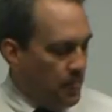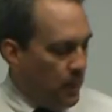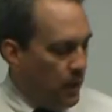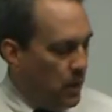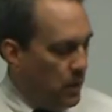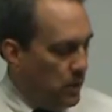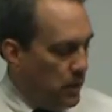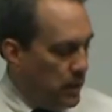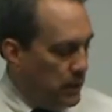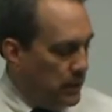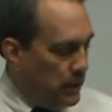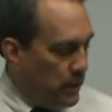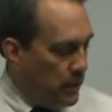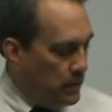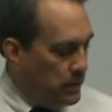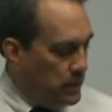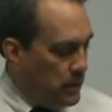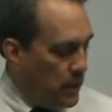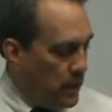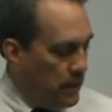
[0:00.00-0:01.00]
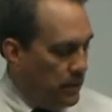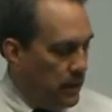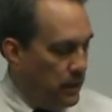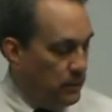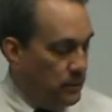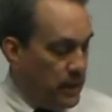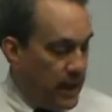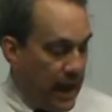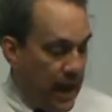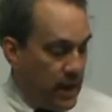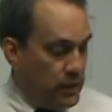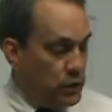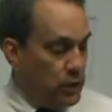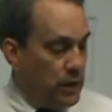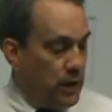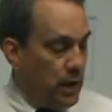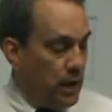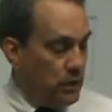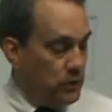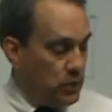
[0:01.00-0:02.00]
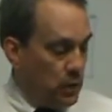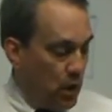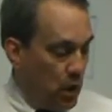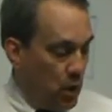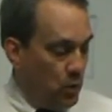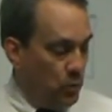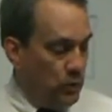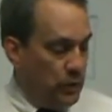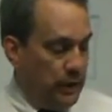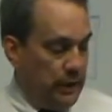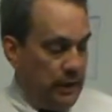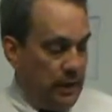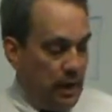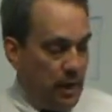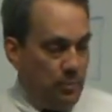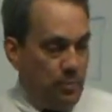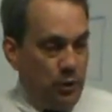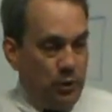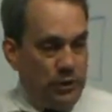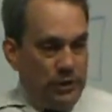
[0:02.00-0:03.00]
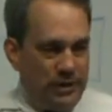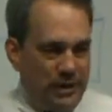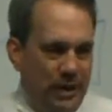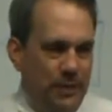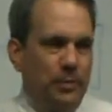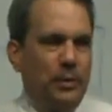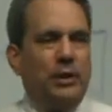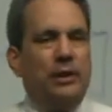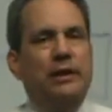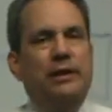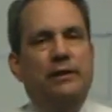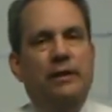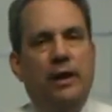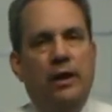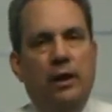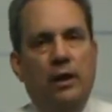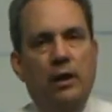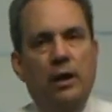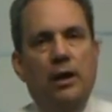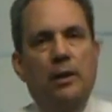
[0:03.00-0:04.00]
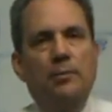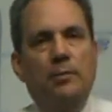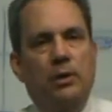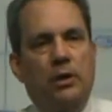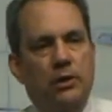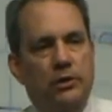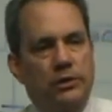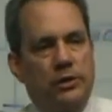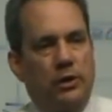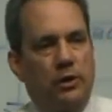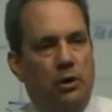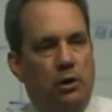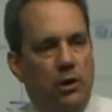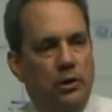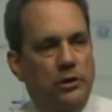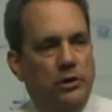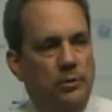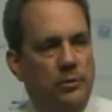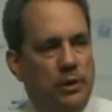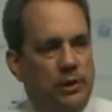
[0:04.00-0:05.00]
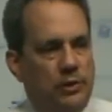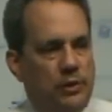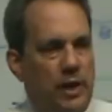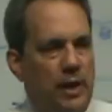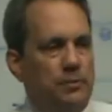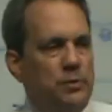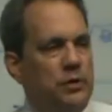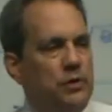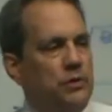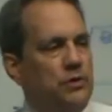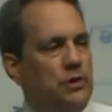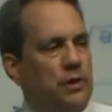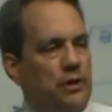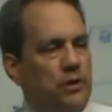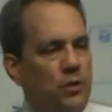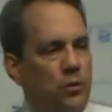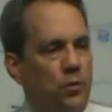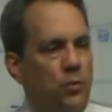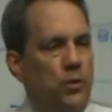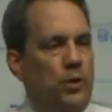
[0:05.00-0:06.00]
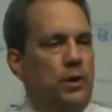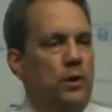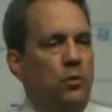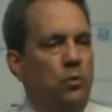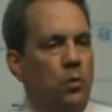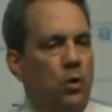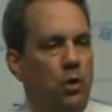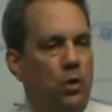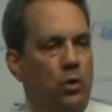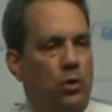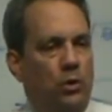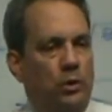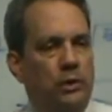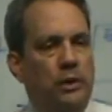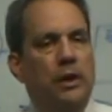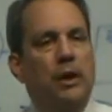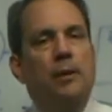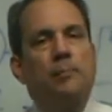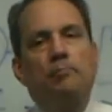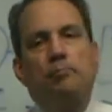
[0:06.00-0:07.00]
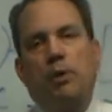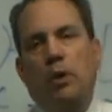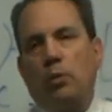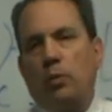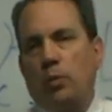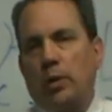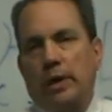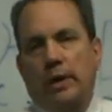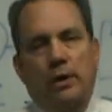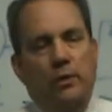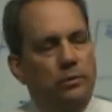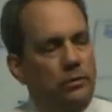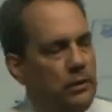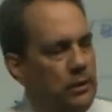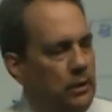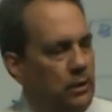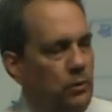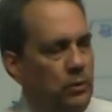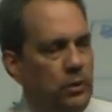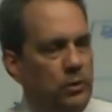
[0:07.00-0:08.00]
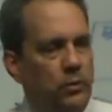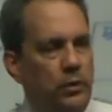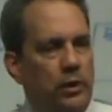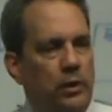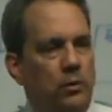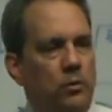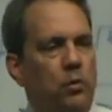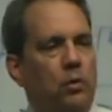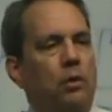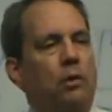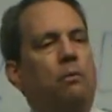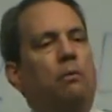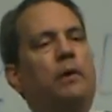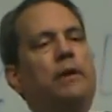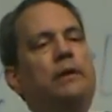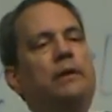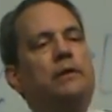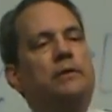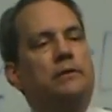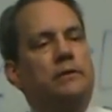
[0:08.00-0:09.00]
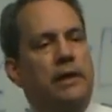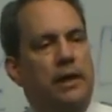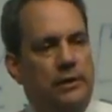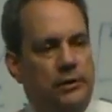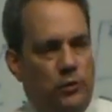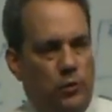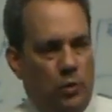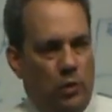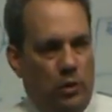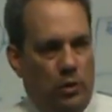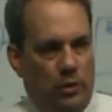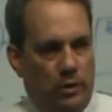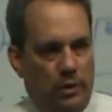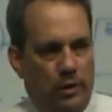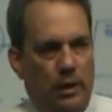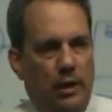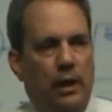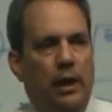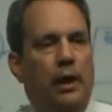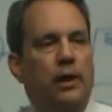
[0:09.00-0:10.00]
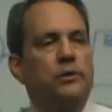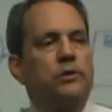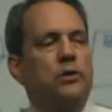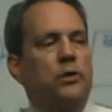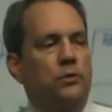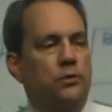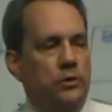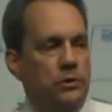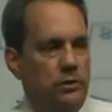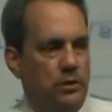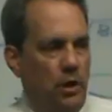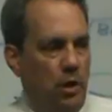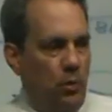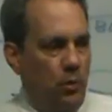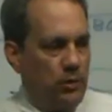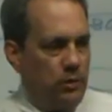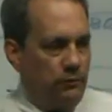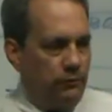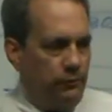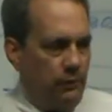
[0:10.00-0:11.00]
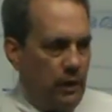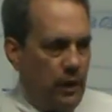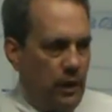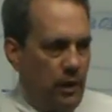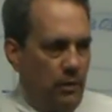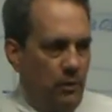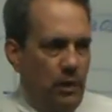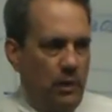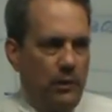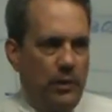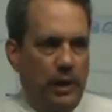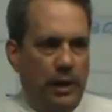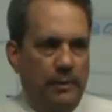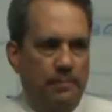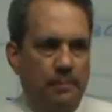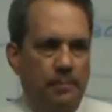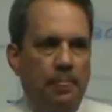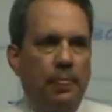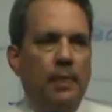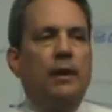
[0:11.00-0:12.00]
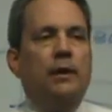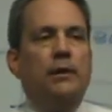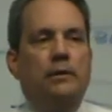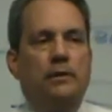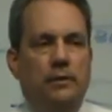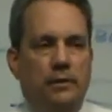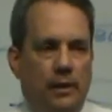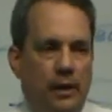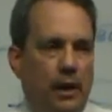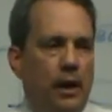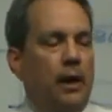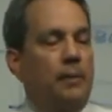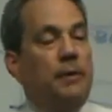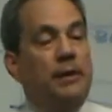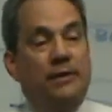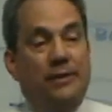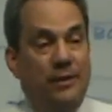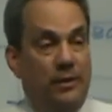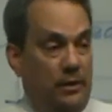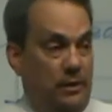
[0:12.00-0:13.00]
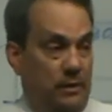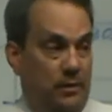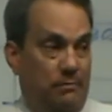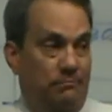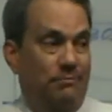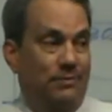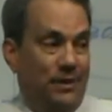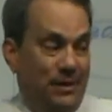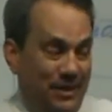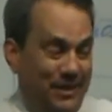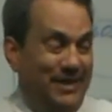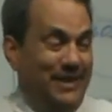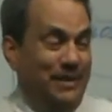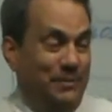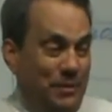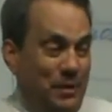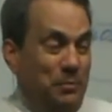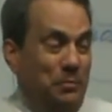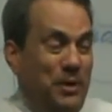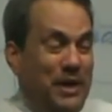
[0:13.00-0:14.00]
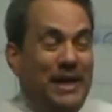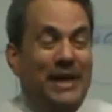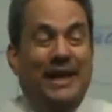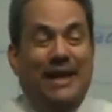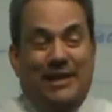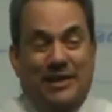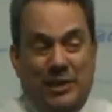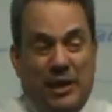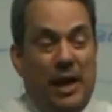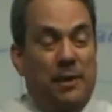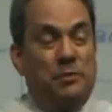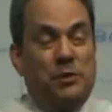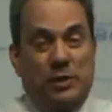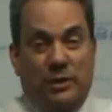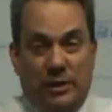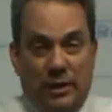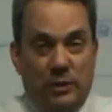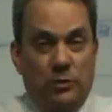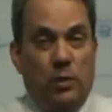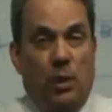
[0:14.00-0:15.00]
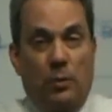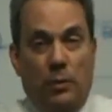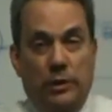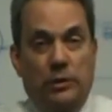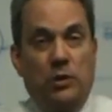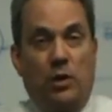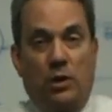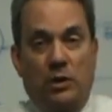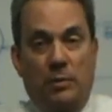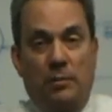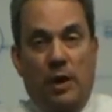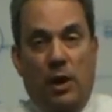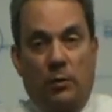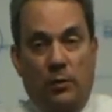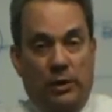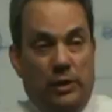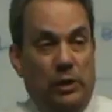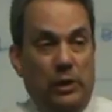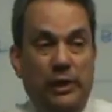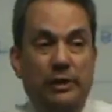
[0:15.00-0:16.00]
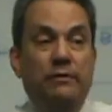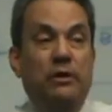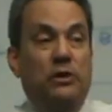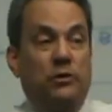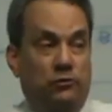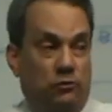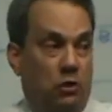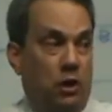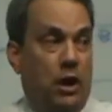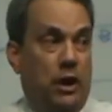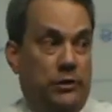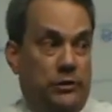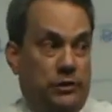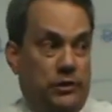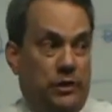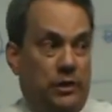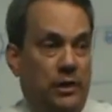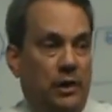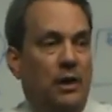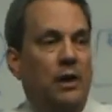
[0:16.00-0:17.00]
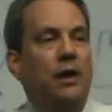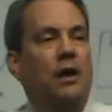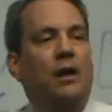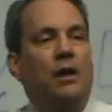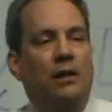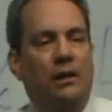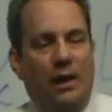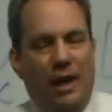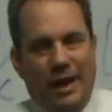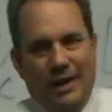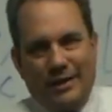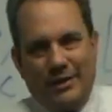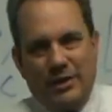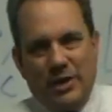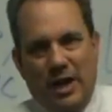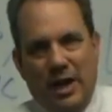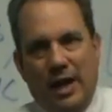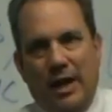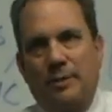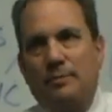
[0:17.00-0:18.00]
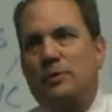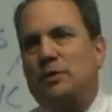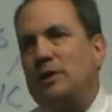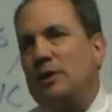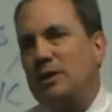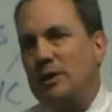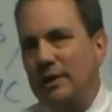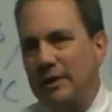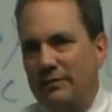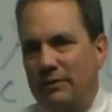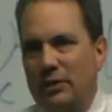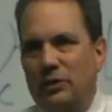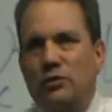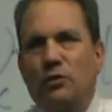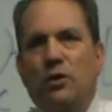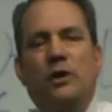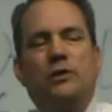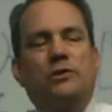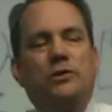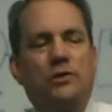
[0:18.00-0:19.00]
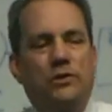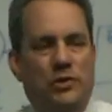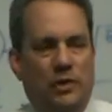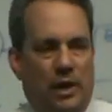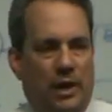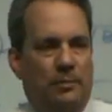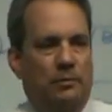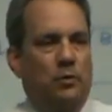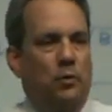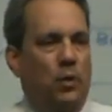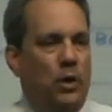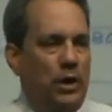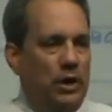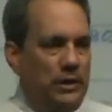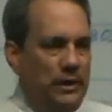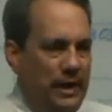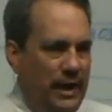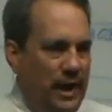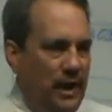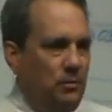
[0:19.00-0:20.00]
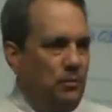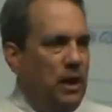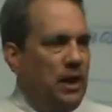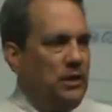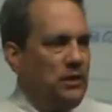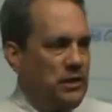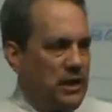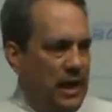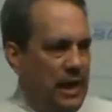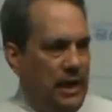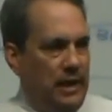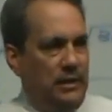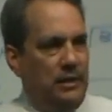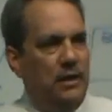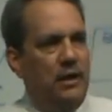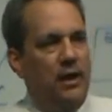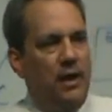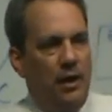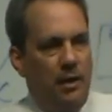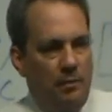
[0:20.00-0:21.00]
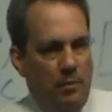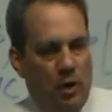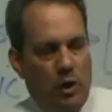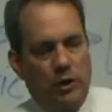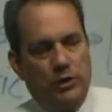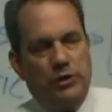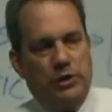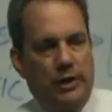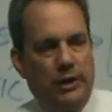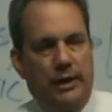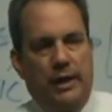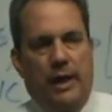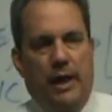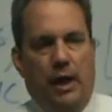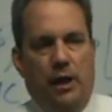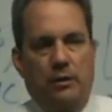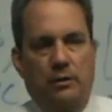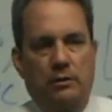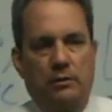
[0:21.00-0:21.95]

All right, and cash accounts only. Now I put typically there because there are some exceptions in the real world, but we don't deal with the real world. We deal test world, and so just go with the flow. All right. Yeah, I mean the big exception is what we talked about with a living trust. A lot of times, a living trust is set up to where it can maintain a margin account.